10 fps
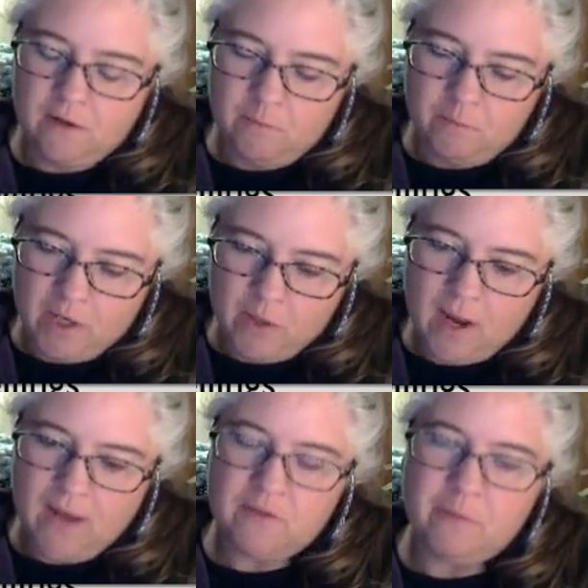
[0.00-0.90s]
but you
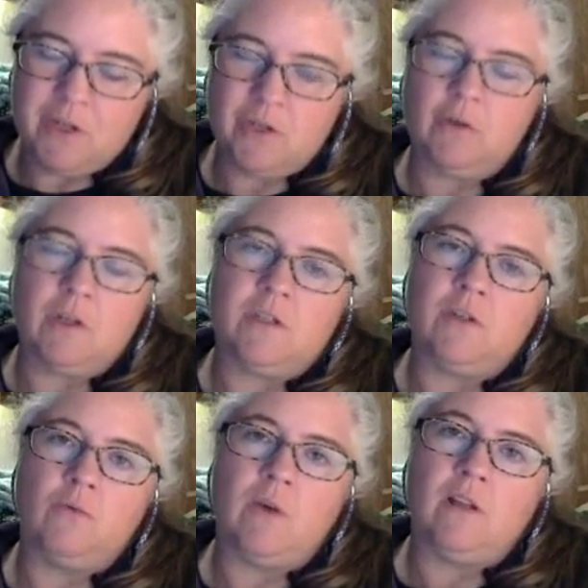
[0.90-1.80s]
have to make sure it's
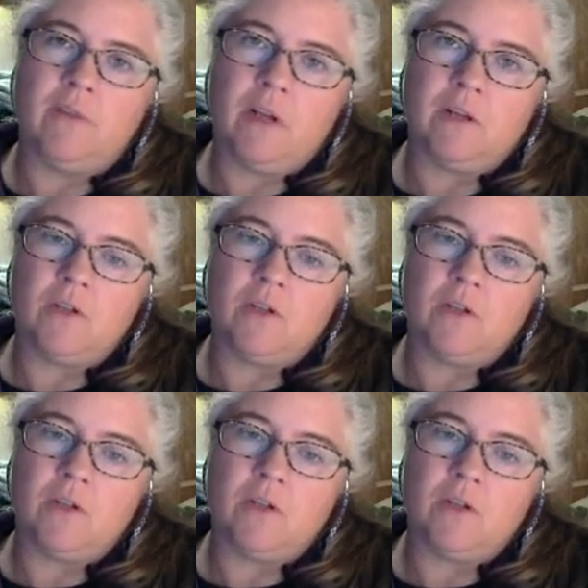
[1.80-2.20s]
still relevant.